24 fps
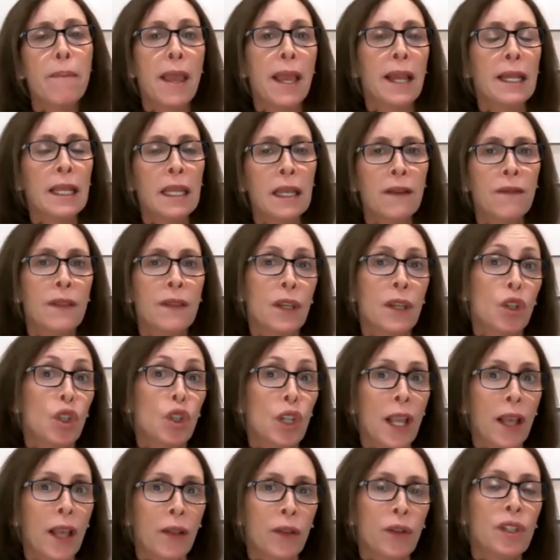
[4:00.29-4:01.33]
many of the
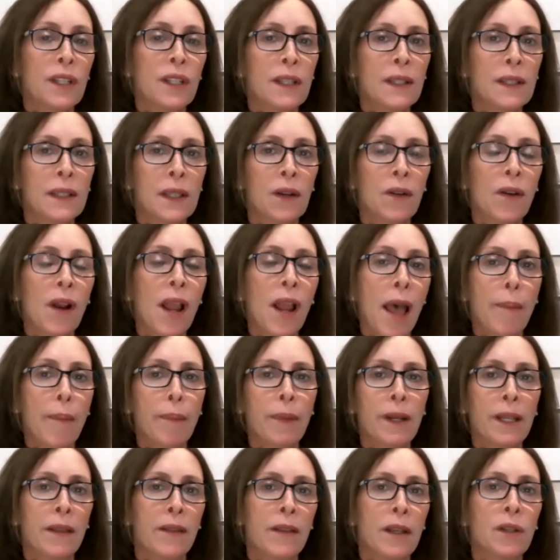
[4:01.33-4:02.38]
challenges that are
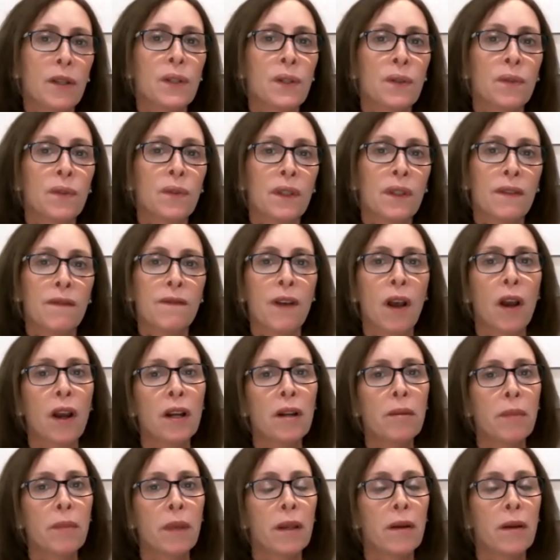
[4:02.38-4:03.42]
happening in the external
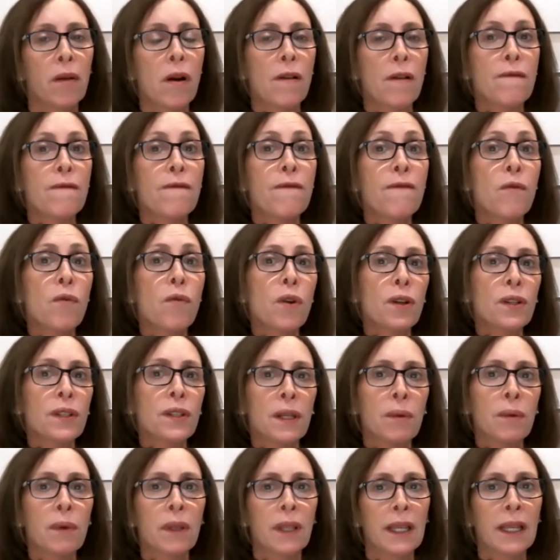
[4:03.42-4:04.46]
environment are
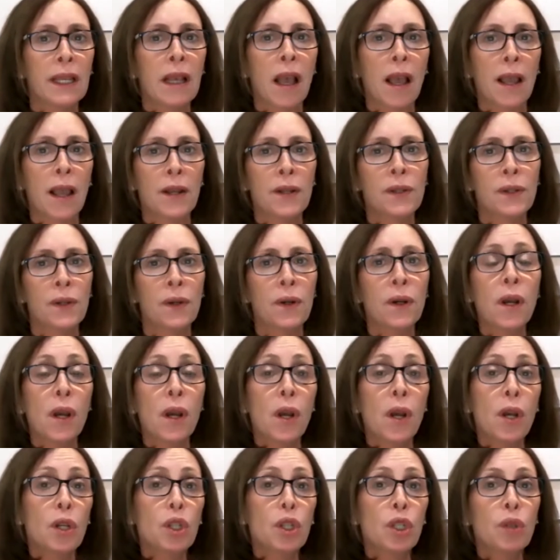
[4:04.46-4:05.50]
forcing really Kaiser
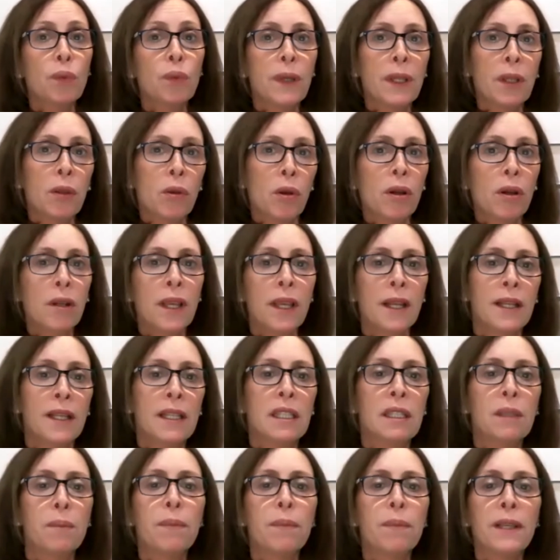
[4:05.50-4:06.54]
to relook at
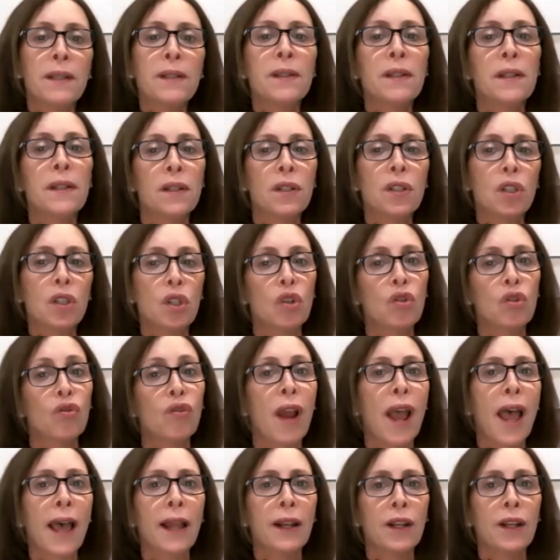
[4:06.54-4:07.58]
its business
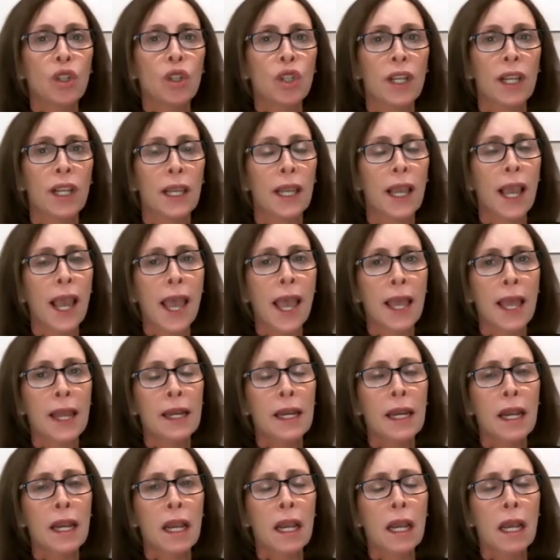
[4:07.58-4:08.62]
strategy.
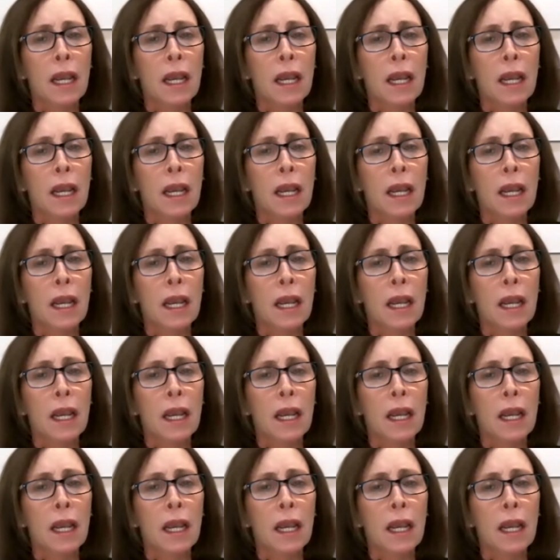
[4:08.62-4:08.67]
And